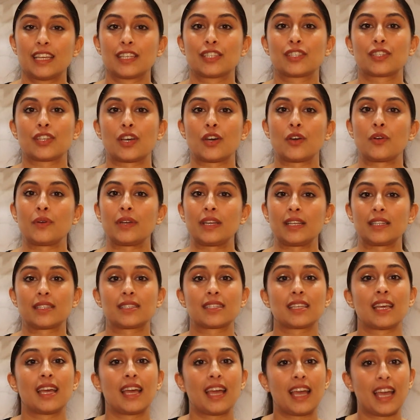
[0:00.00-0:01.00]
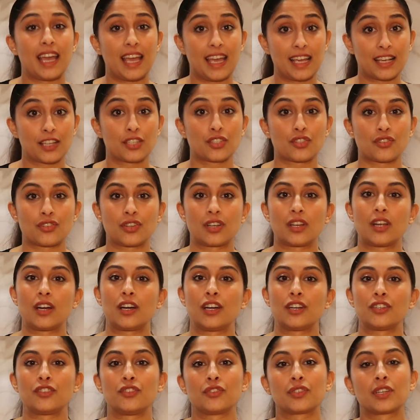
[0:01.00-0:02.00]
So it's extra
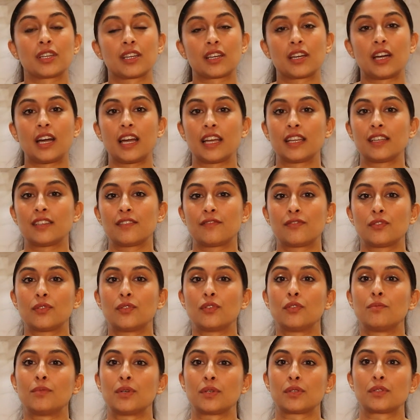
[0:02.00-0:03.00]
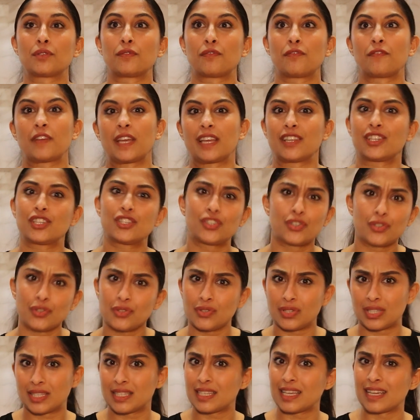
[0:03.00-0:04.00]
large. You can kind of almost fit
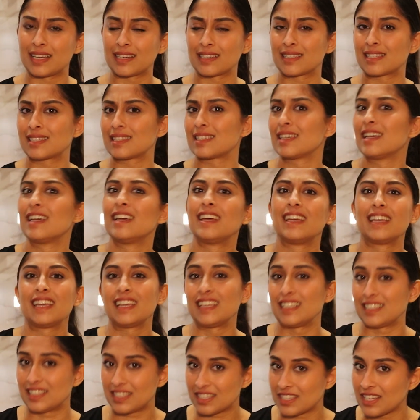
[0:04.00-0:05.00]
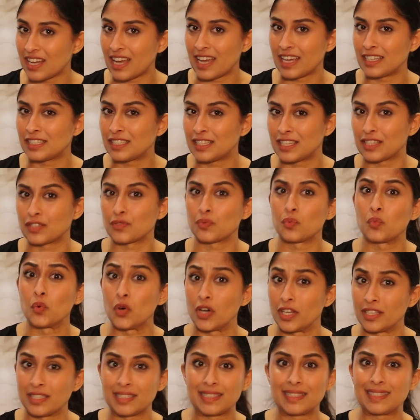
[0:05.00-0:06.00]
two sinks inside this
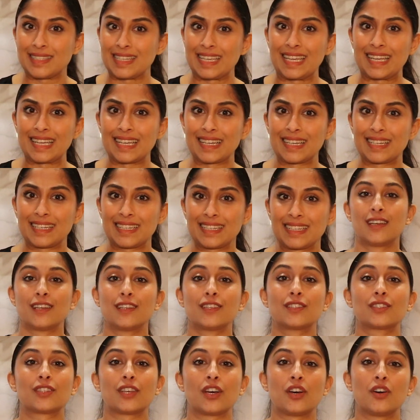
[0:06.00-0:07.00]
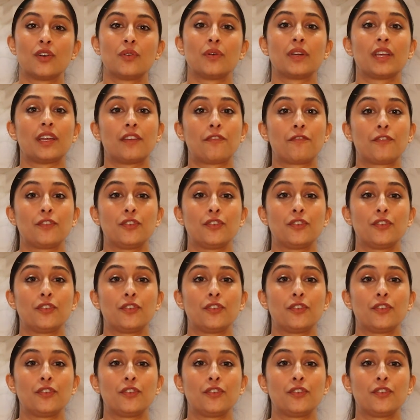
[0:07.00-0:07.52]
one sink. So if